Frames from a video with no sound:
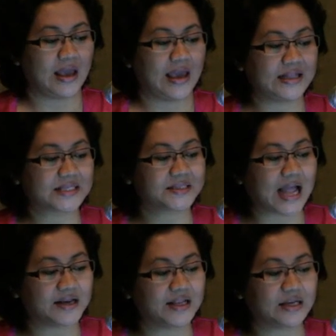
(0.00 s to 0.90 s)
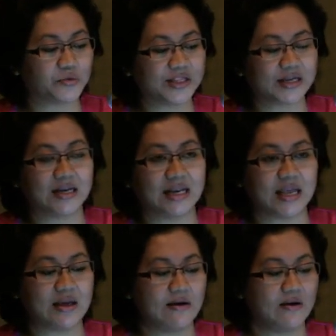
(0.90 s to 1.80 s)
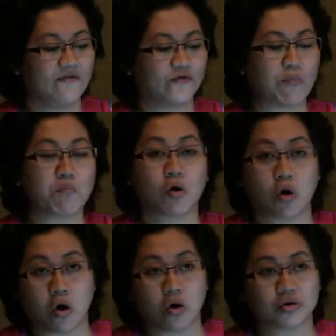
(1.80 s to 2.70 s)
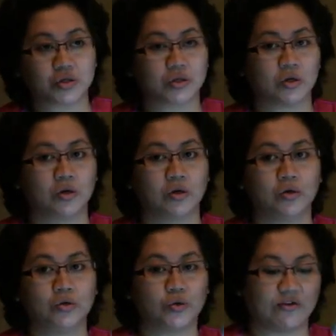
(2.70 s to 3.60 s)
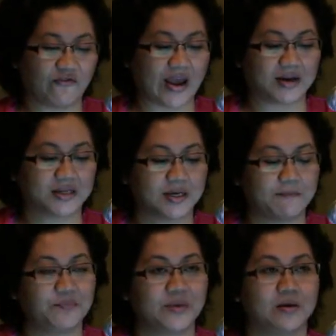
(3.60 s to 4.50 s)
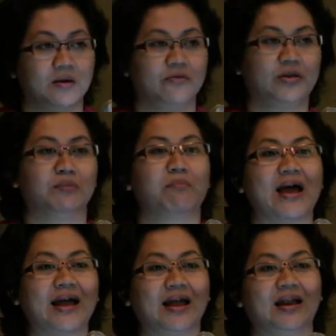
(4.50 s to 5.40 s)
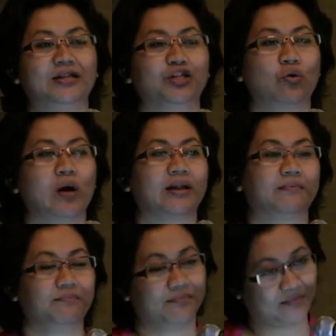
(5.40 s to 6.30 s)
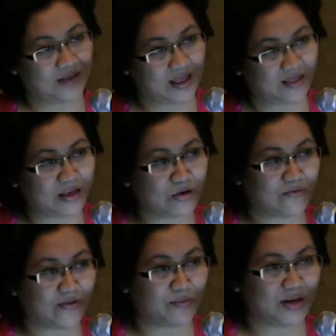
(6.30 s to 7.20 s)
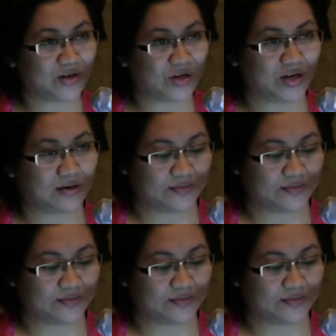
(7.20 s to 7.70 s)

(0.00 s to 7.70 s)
and study critically from cause to effect. Written by Ellen G. White. Thank you very much.